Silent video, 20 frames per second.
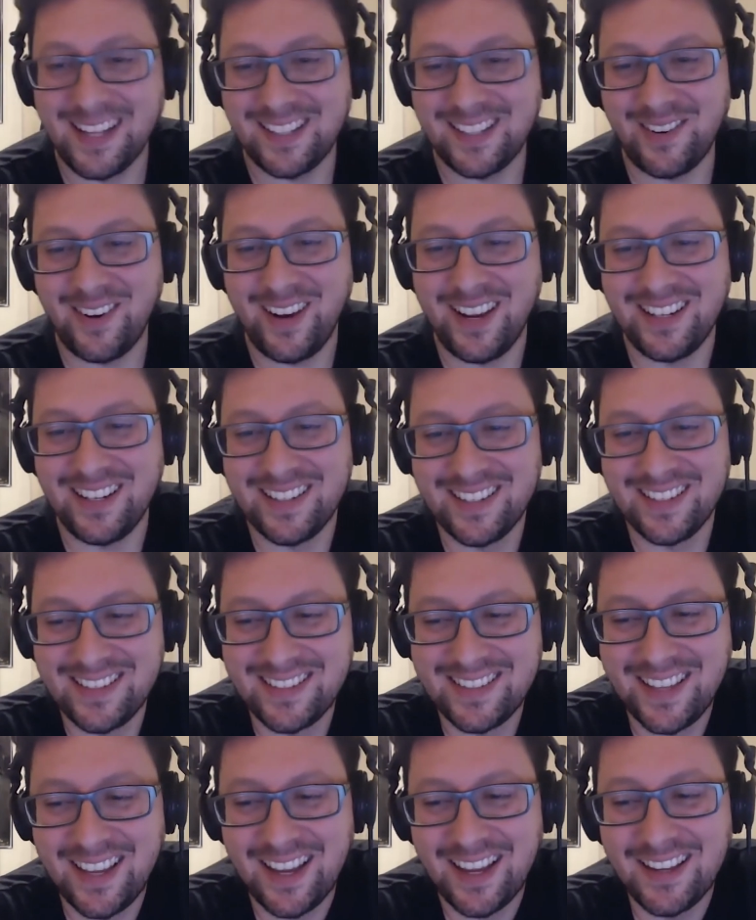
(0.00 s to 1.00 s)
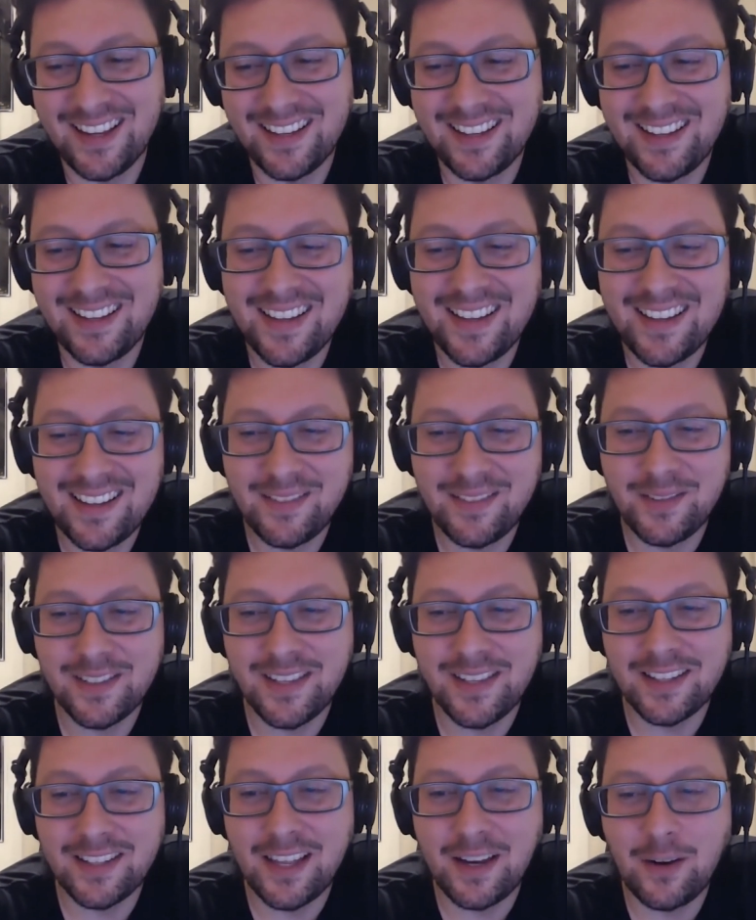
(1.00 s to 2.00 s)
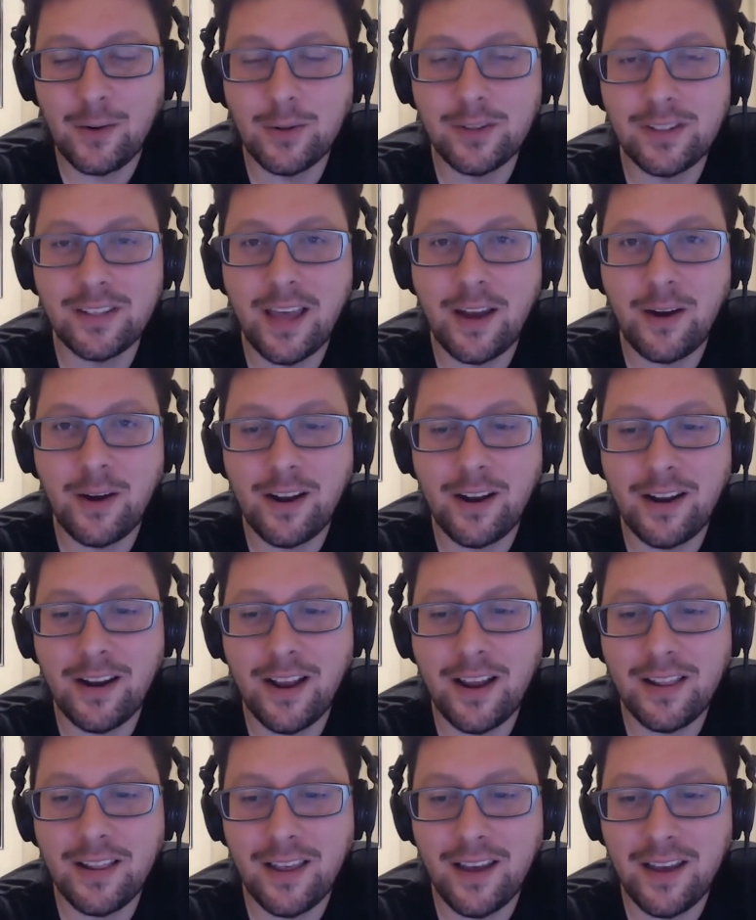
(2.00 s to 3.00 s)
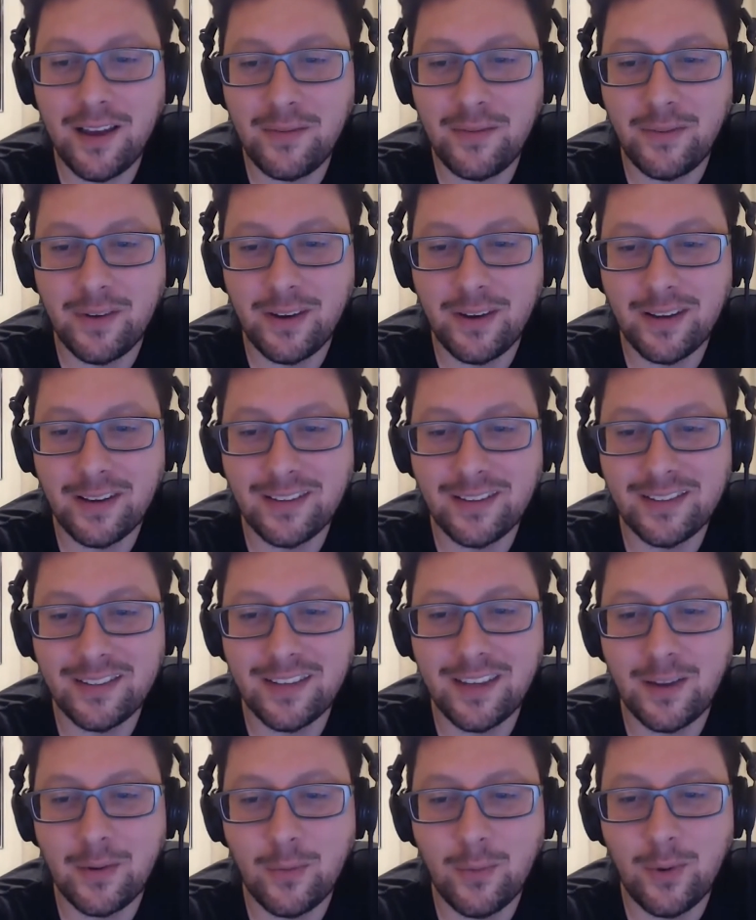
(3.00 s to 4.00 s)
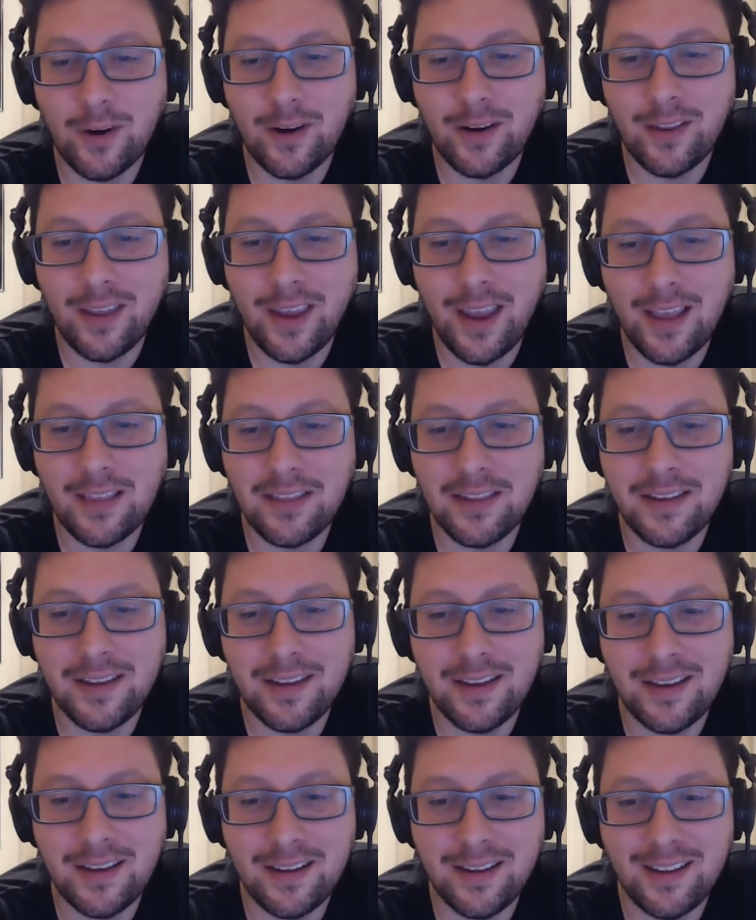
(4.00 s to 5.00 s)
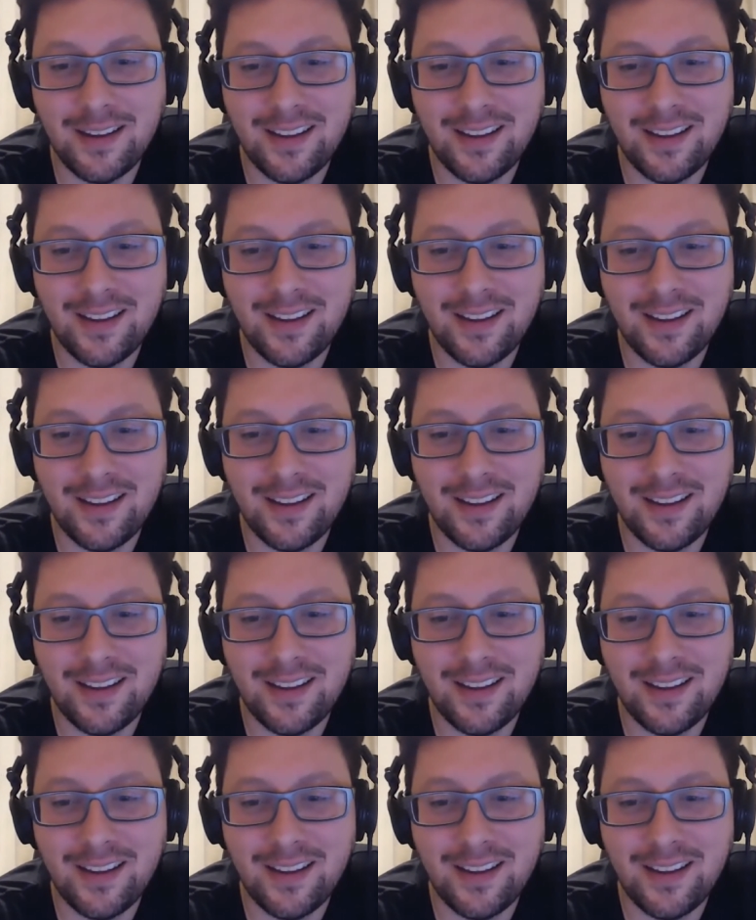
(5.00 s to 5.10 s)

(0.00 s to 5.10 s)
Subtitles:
That's right. Yeah, it was like that old Saturday Night Live skit where they had the.